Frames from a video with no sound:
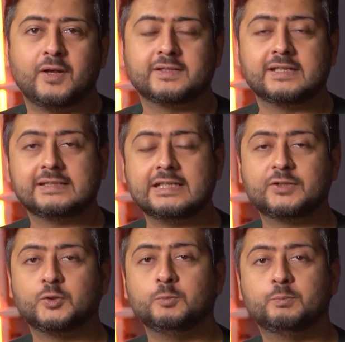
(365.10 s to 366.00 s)
process
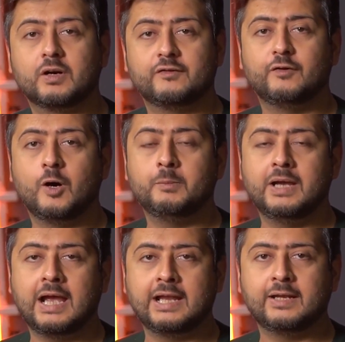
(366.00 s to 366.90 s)
is to perform
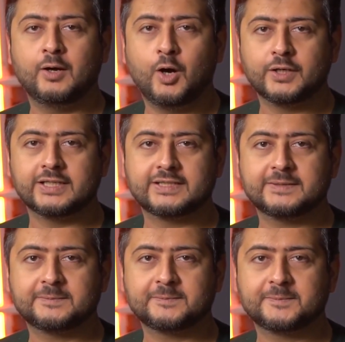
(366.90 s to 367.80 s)
an
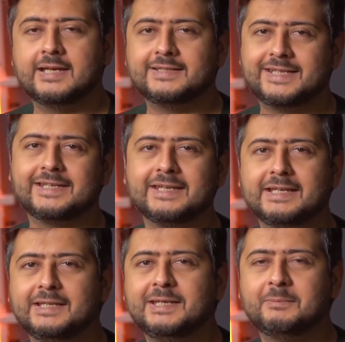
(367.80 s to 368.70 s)
audit.
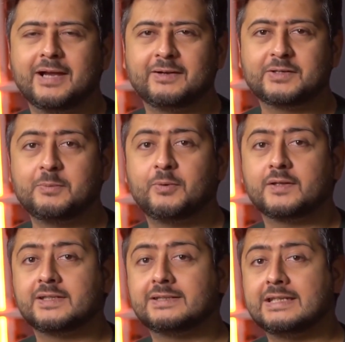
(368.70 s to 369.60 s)
Technically, the migration
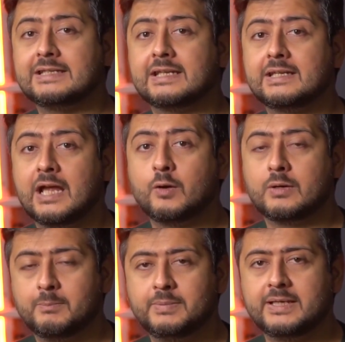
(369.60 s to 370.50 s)
process is now
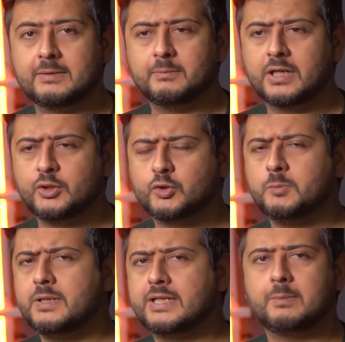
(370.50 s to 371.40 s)
complete, but you
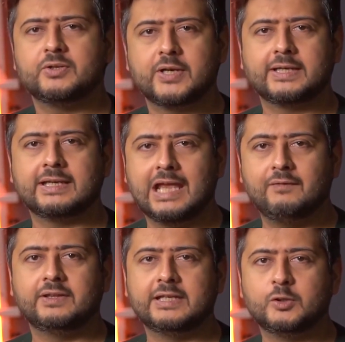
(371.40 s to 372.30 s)
should be double checking
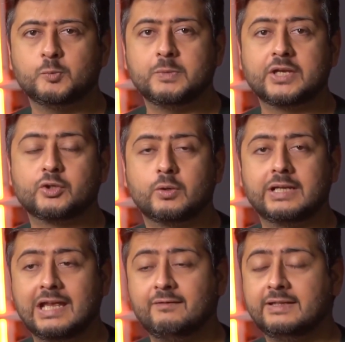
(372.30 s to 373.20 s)
everything to make sure
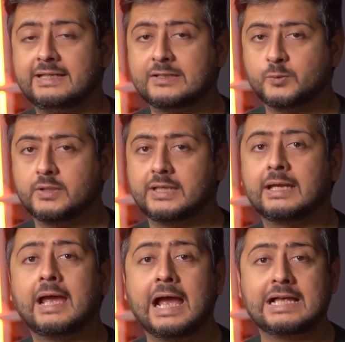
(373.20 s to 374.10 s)
everything is
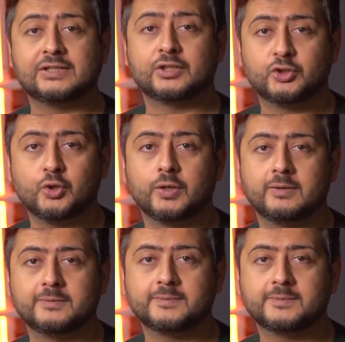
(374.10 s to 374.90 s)
working as it should.